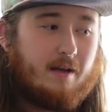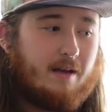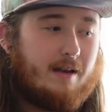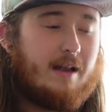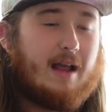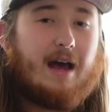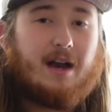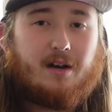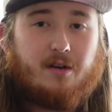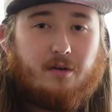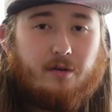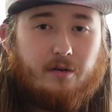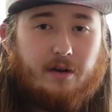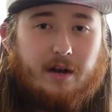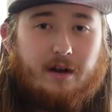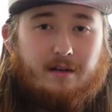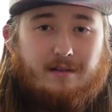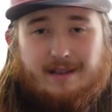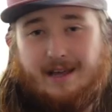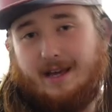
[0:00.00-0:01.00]
not cold
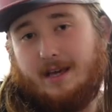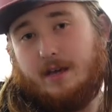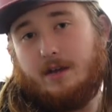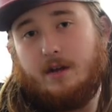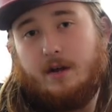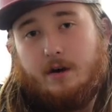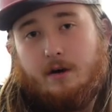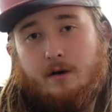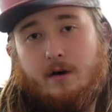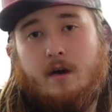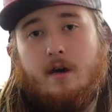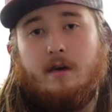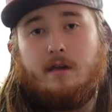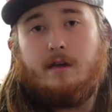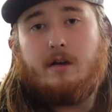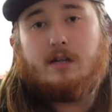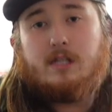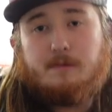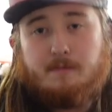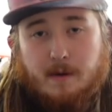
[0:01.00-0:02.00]
air like, you know,
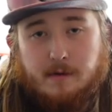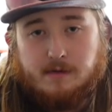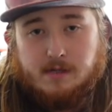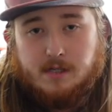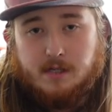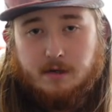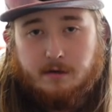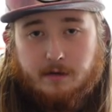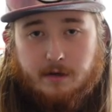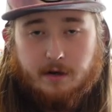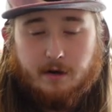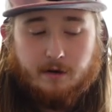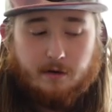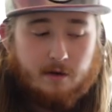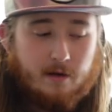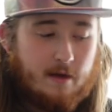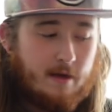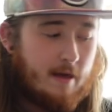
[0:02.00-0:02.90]
you're supposed to, you know.